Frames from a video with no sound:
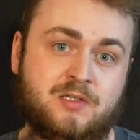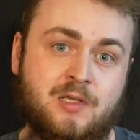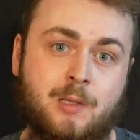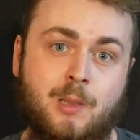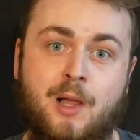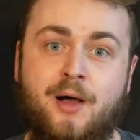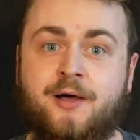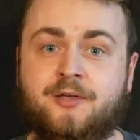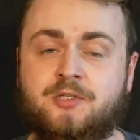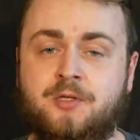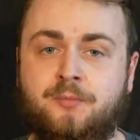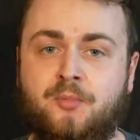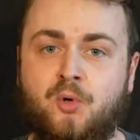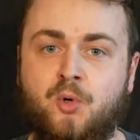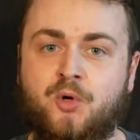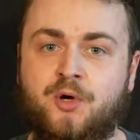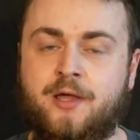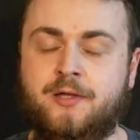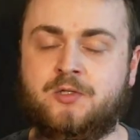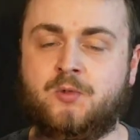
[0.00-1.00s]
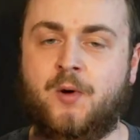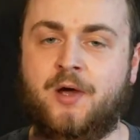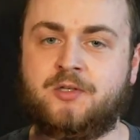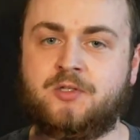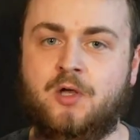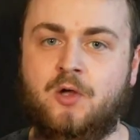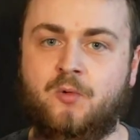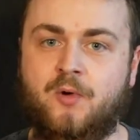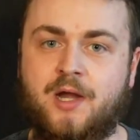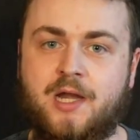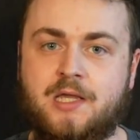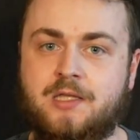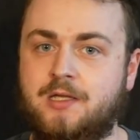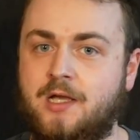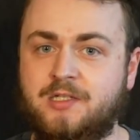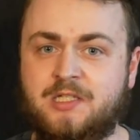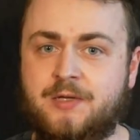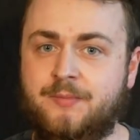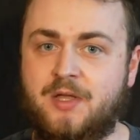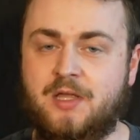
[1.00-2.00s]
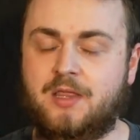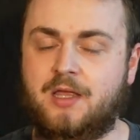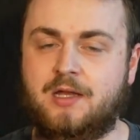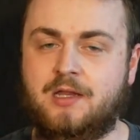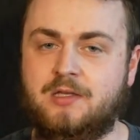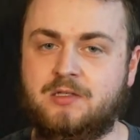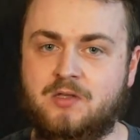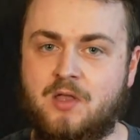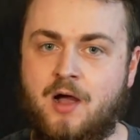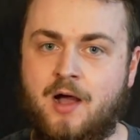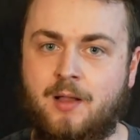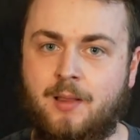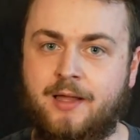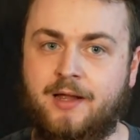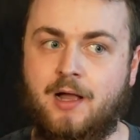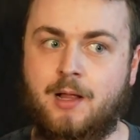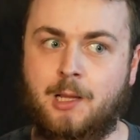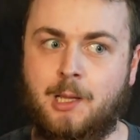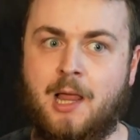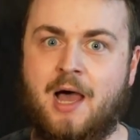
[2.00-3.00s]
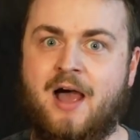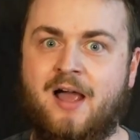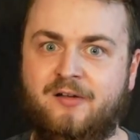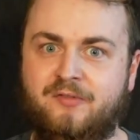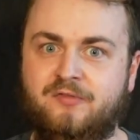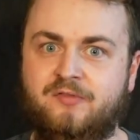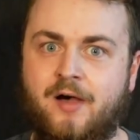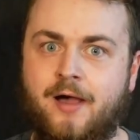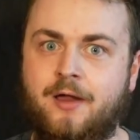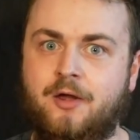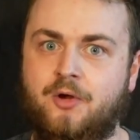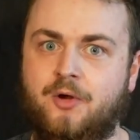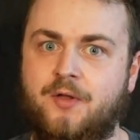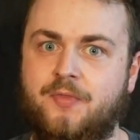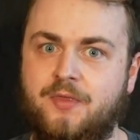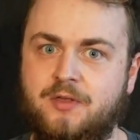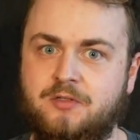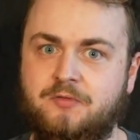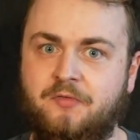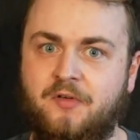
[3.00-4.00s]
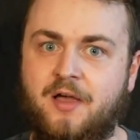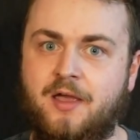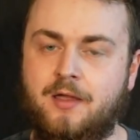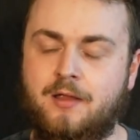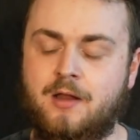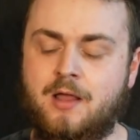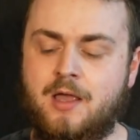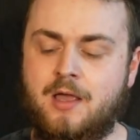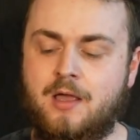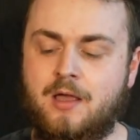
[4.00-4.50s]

he lost to Poirier twice already doesn't mean that he's not like a live fighter in this fight.